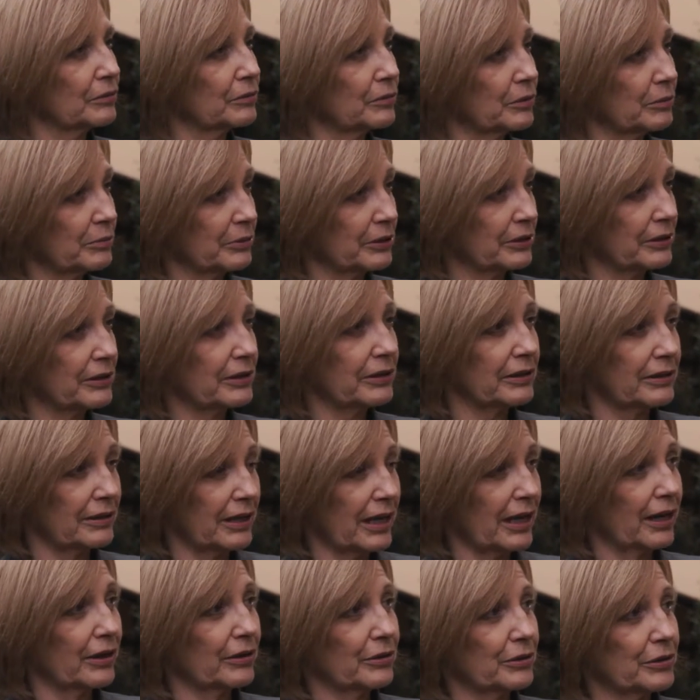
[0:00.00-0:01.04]
woman
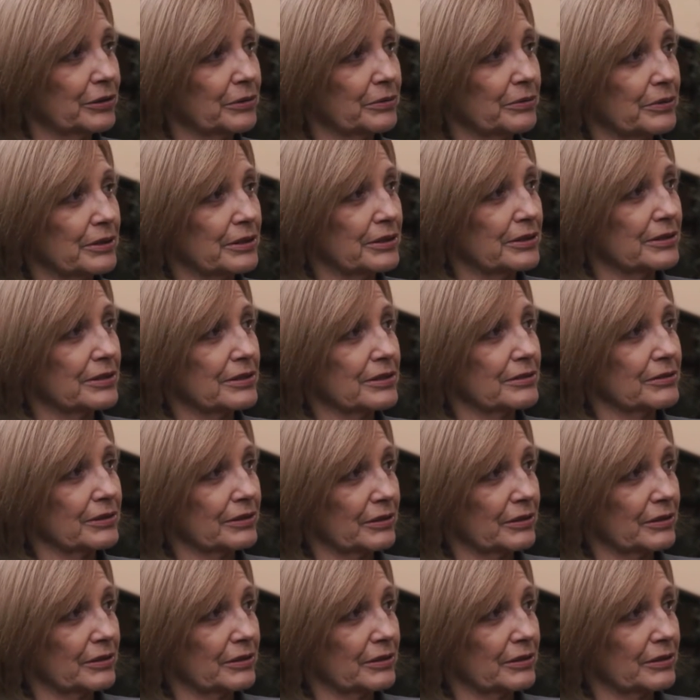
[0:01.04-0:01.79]
now who is